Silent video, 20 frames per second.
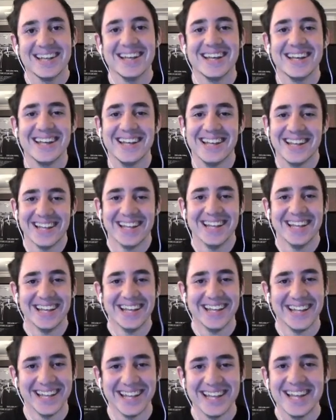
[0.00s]

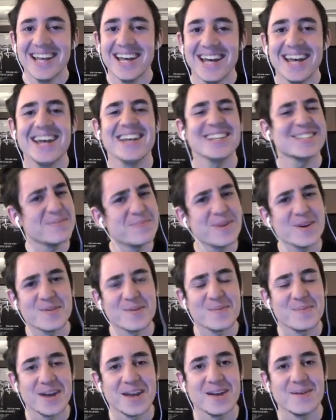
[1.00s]
It is a bit of a
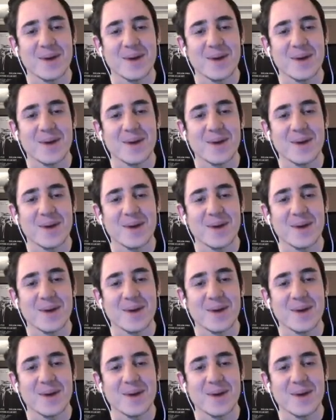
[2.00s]
beam.